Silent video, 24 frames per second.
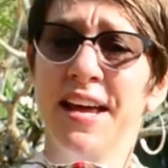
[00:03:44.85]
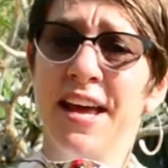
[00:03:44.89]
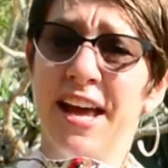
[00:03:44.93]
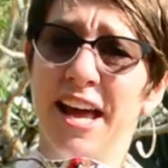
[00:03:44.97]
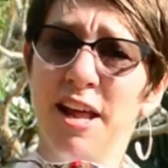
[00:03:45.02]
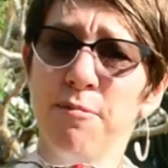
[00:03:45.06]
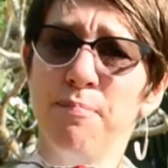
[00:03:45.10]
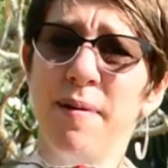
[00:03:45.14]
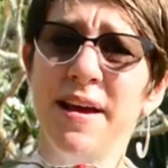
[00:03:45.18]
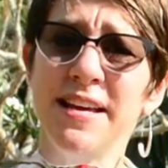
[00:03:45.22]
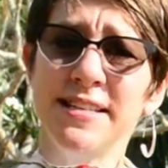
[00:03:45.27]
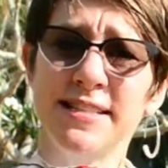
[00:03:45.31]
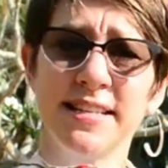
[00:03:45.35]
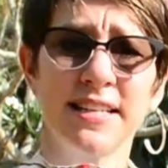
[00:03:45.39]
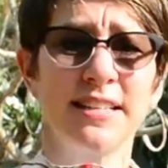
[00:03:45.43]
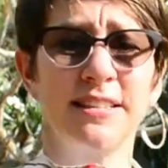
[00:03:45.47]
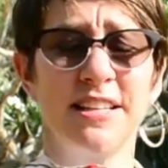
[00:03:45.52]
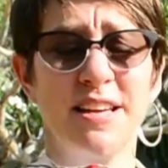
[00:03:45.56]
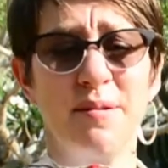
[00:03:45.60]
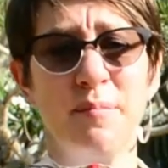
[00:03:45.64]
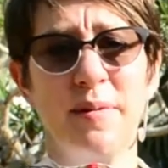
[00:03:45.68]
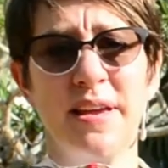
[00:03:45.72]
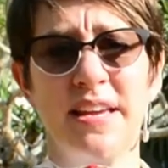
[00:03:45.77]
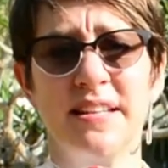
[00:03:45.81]
it
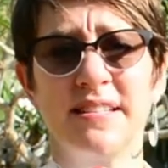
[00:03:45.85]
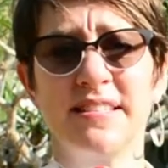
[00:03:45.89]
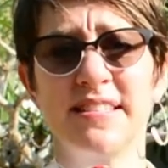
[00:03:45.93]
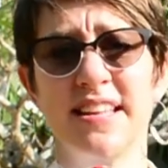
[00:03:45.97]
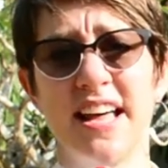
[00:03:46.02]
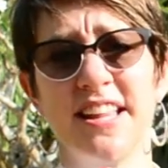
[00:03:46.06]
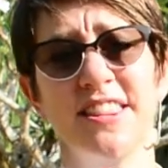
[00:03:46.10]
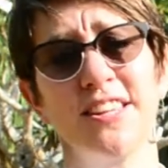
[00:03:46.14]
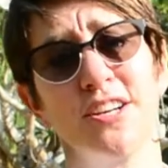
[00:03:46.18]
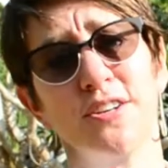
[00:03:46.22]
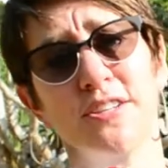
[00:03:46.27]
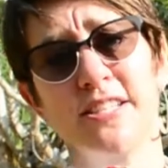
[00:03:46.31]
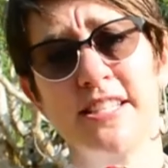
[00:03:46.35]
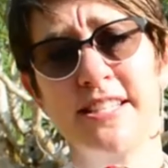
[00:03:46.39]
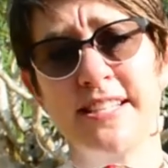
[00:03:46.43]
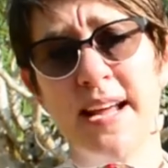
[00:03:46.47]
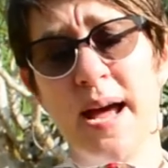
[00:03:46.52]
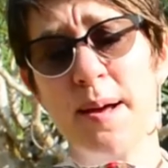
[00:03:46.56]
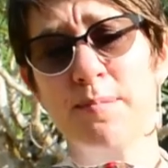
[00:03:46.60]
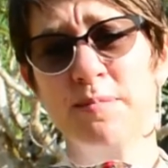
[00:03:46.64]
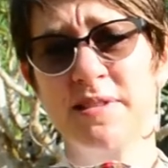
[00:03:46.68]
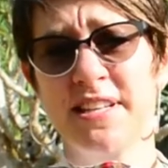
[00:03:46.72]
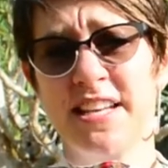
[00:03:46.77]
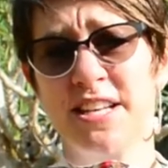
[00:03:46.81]
basically means that their
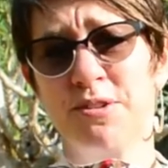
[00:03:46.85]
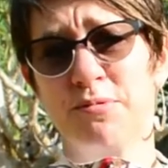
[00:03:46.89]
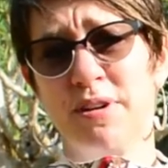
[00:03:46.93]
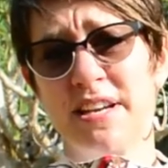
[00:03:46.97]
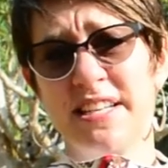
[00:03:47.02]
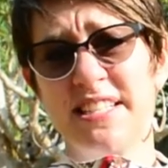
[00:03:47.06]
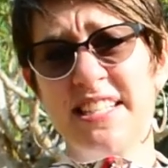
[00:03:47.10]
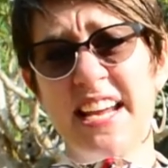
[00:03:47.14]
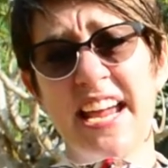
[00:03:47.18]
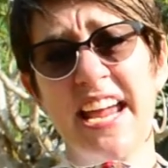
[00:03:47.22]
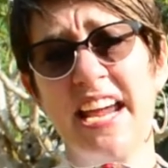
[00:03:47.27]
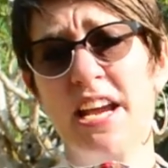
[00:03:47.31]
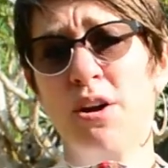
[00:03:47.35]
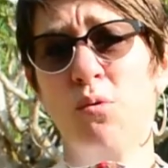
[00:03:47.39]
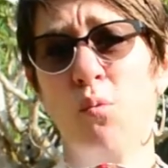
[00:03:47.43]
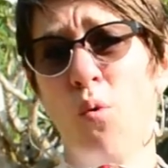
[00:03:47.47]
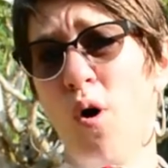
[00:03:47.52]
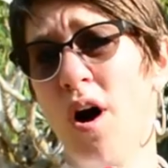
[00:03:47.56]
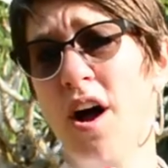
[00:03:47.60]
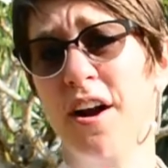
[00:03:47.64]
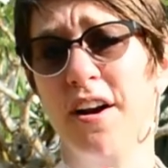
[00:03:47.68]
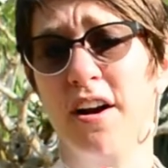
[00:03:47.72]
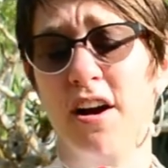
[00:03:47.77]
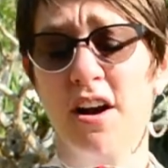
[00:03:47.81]
stems can retain
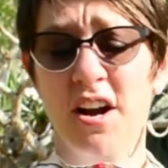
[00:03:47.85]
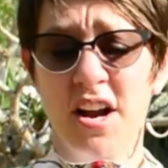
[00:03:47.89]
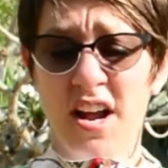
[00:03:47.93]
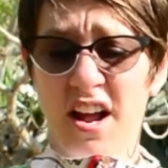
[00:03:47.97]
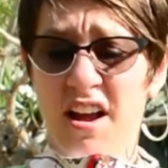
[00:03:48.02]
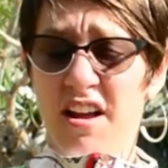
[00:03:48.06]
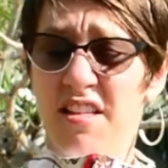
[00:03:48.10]
water.